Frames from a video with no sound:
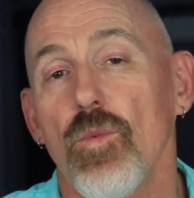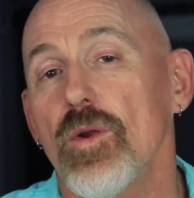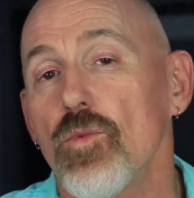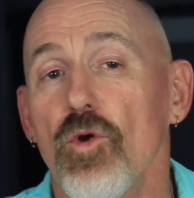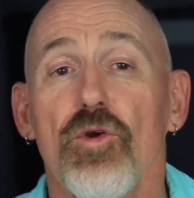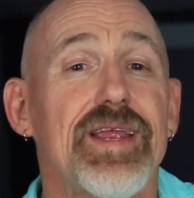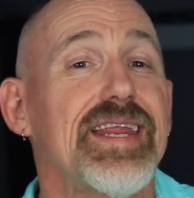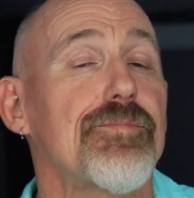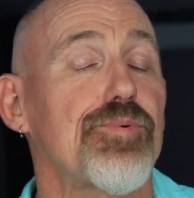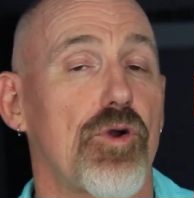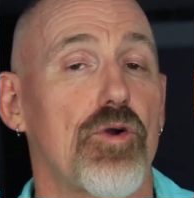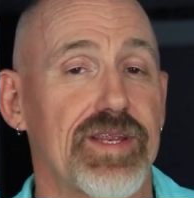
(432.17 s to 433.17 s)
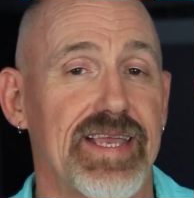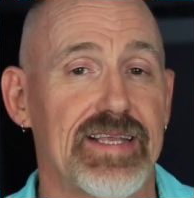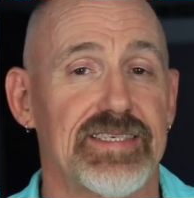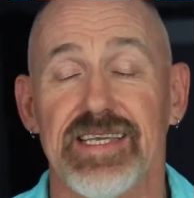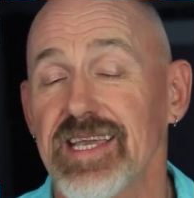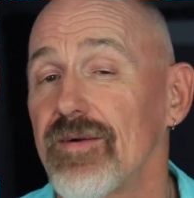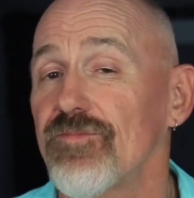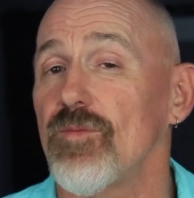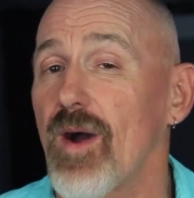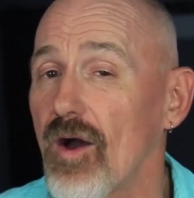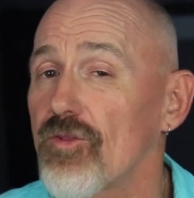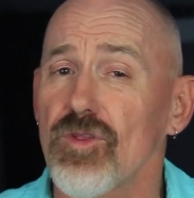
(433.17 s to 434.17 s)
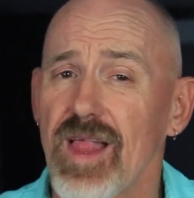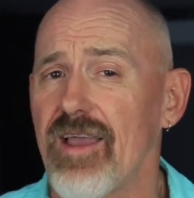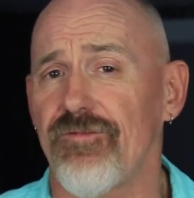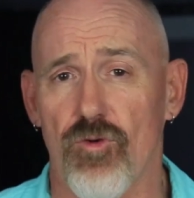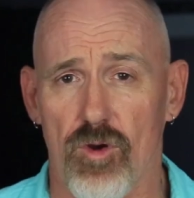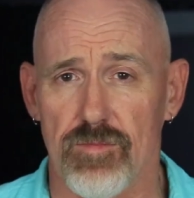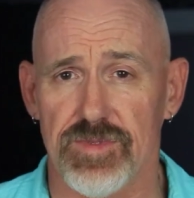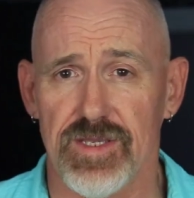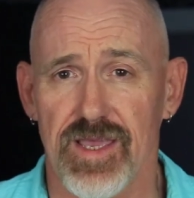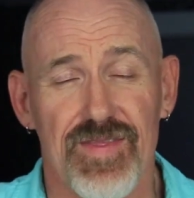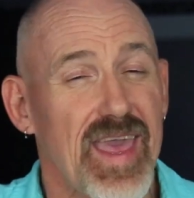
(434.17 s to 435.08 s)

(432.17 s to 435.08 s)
When we're eating proteins that come from other life forms,